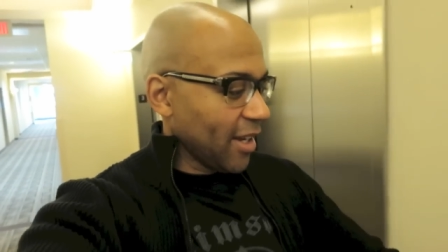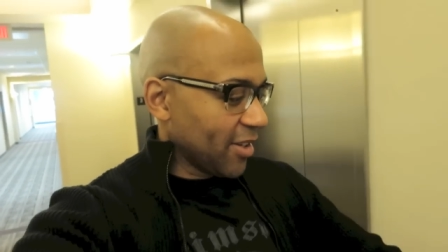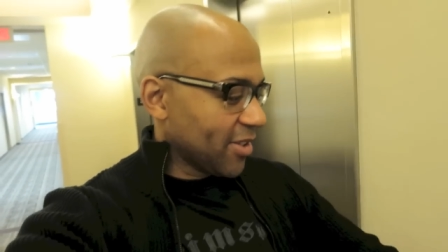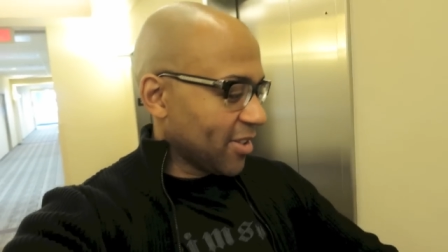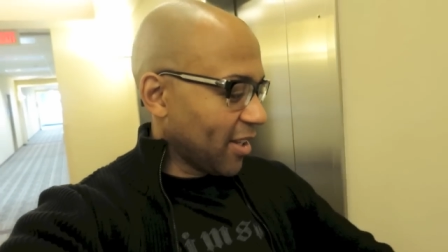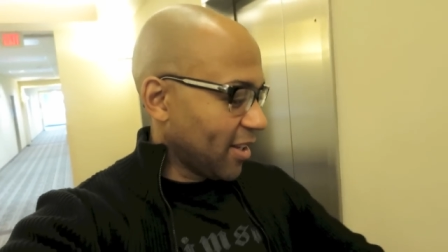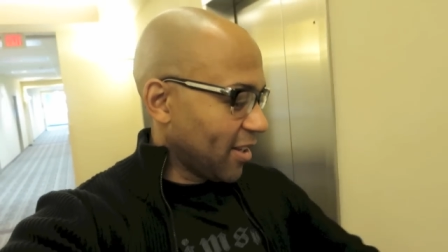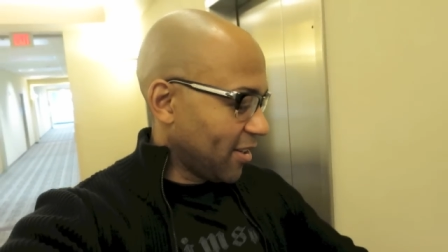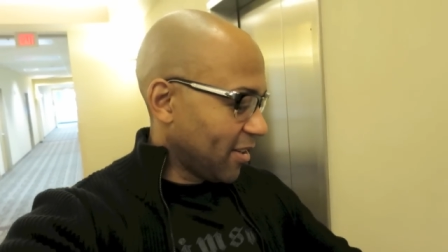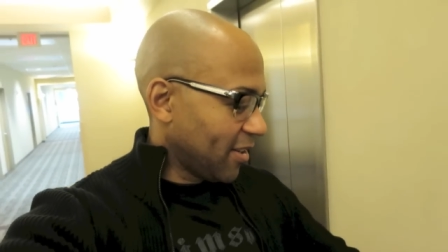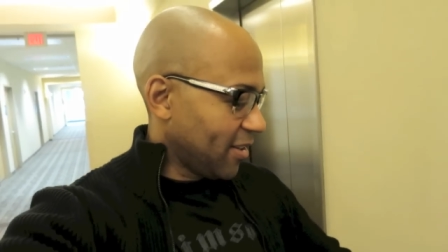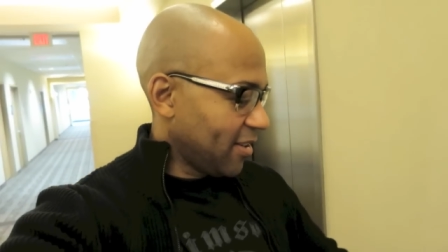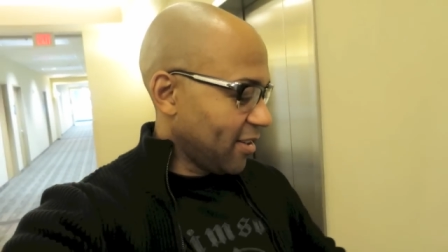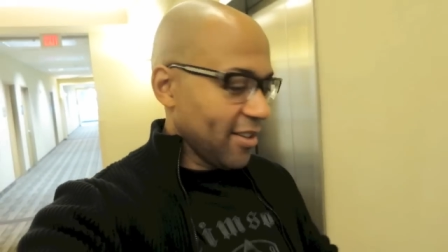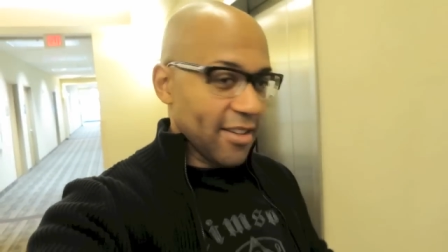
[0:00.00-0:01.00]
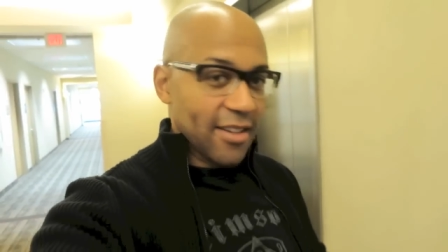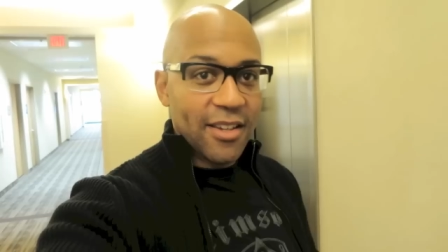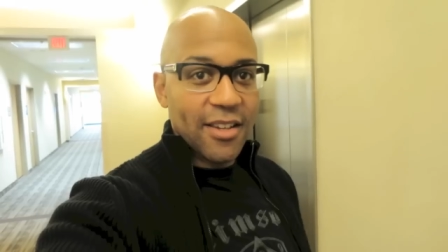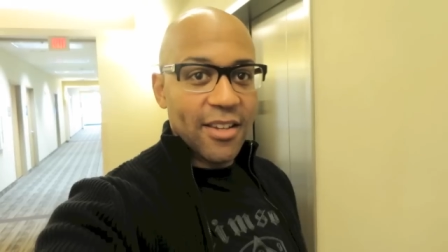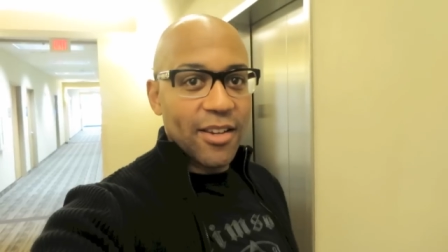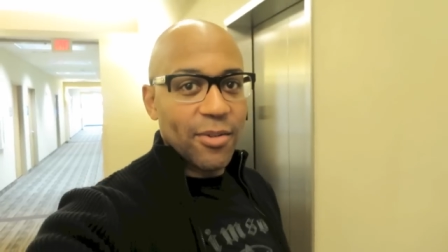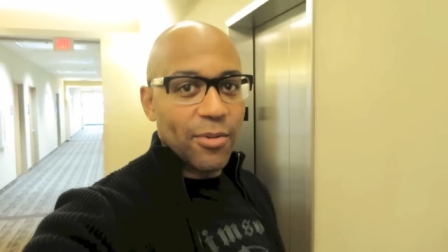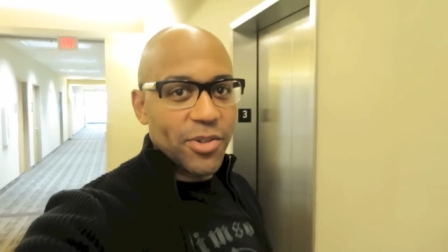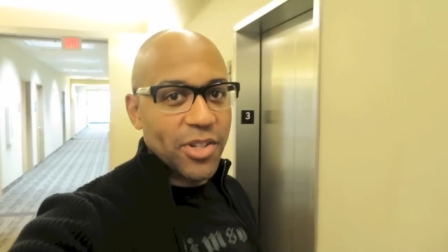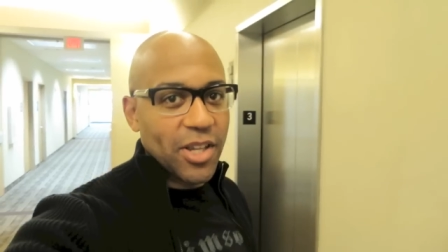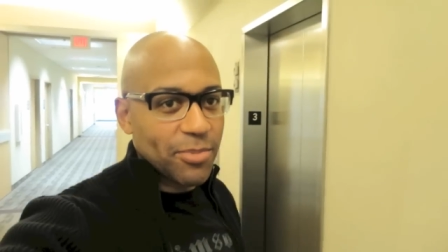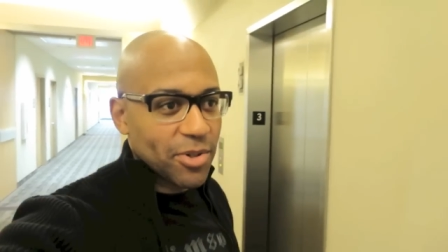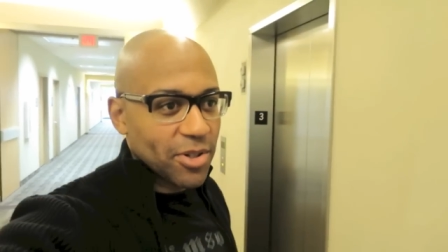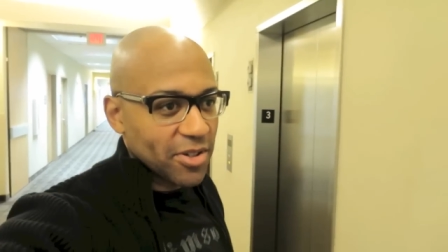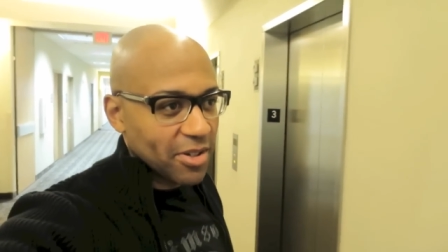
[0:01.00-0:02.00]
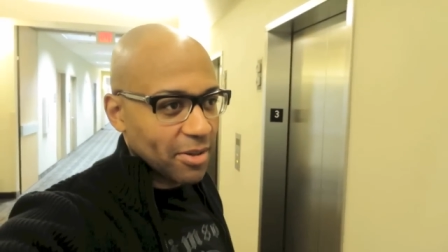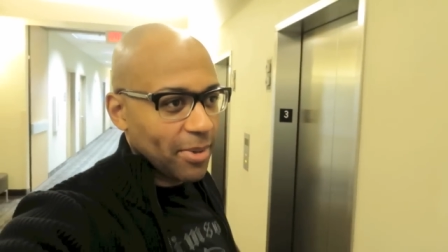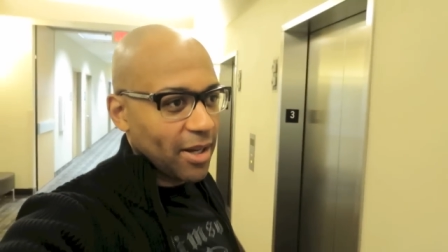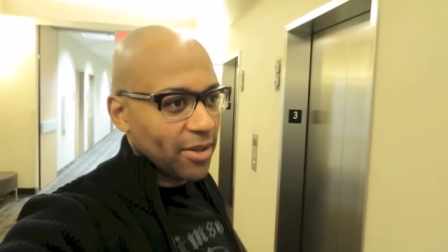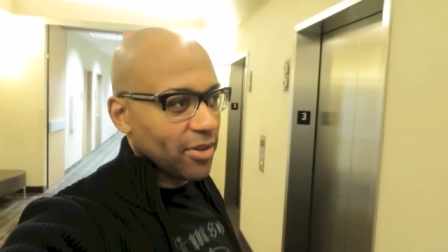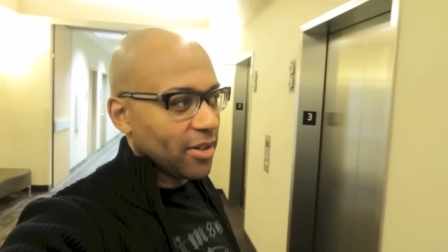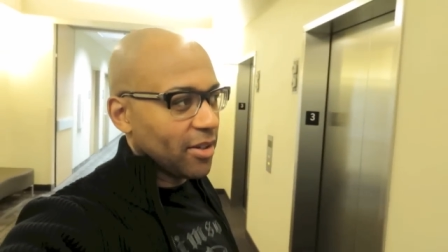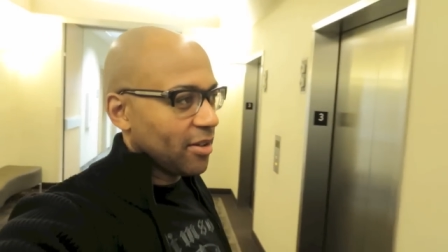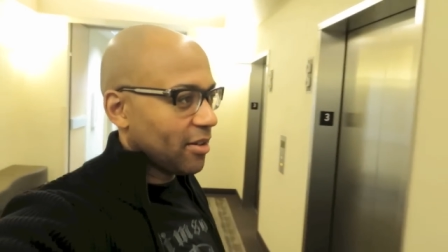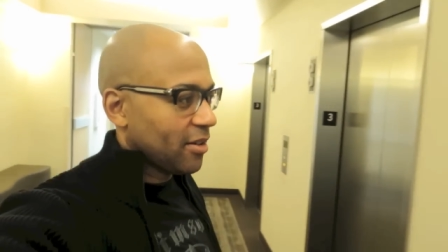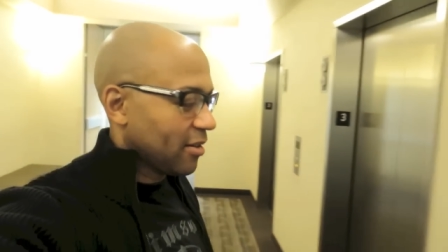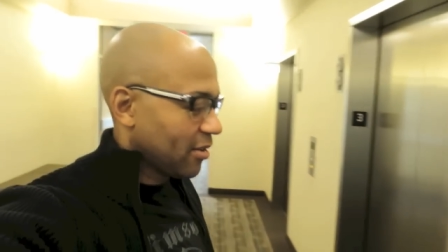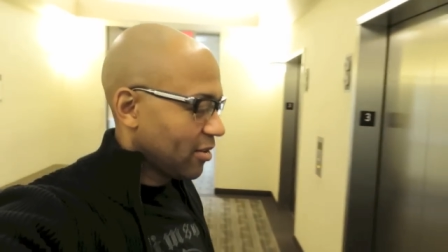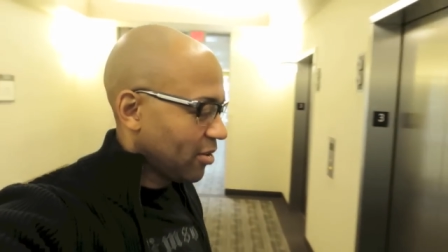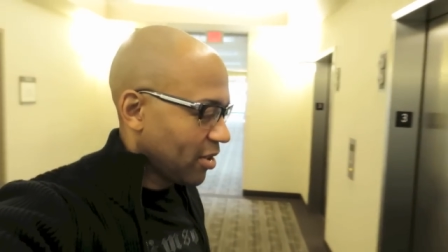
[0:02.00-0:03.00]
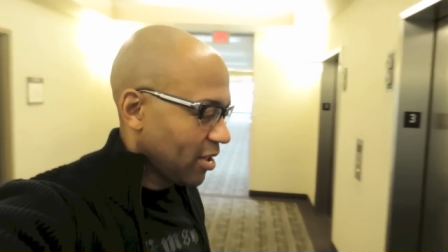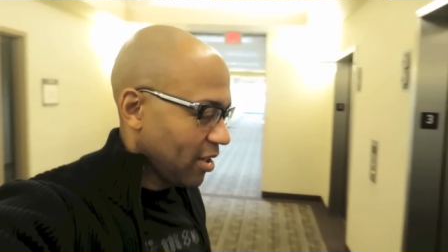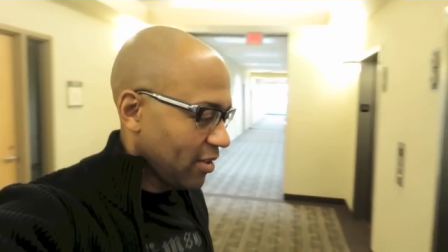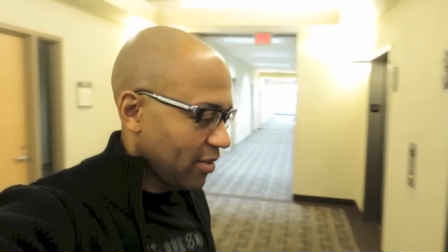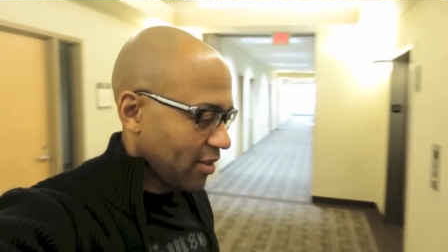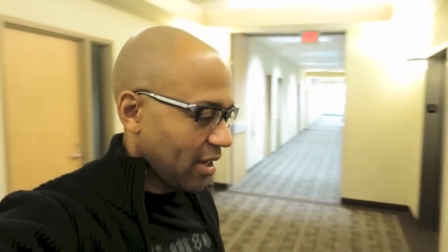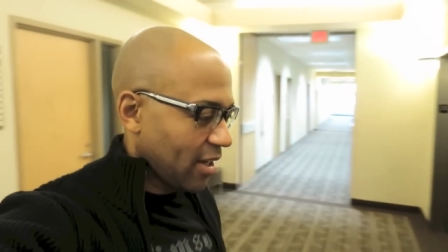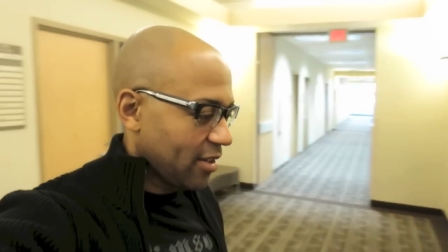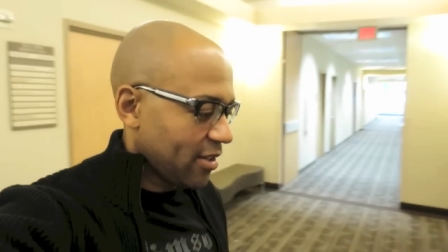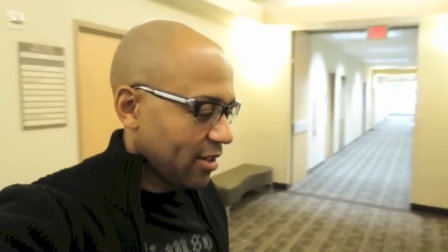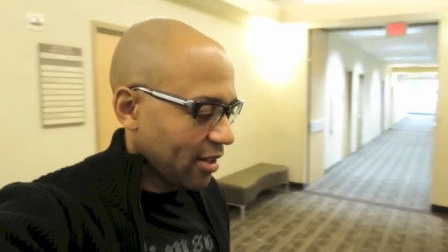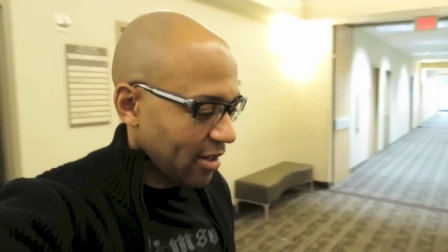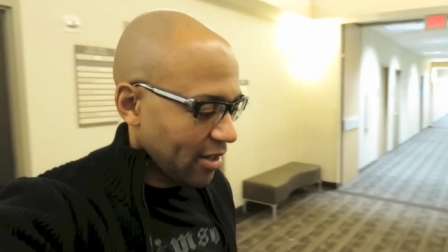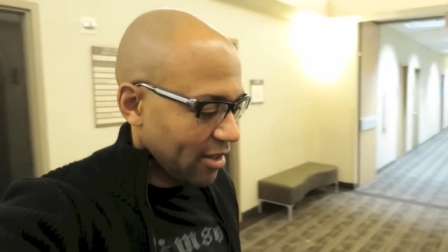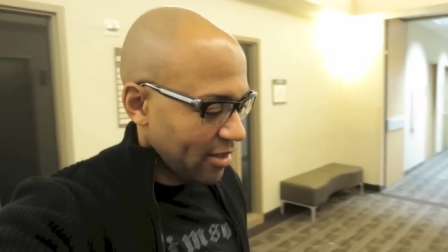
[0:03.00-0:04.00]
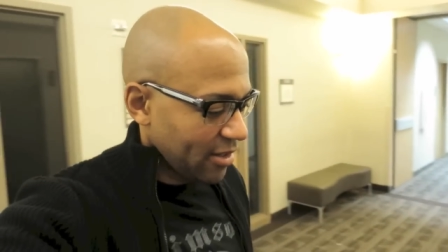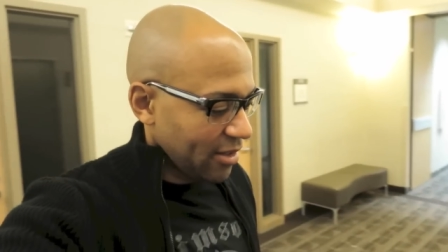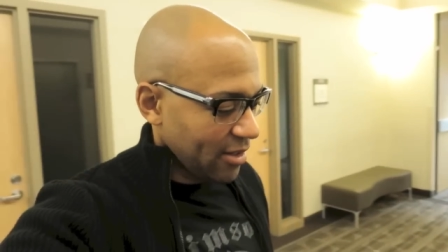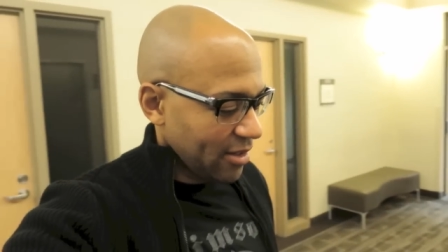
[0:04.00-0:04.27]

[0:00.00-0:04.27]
I was telling the receptionist about the cookies at uh,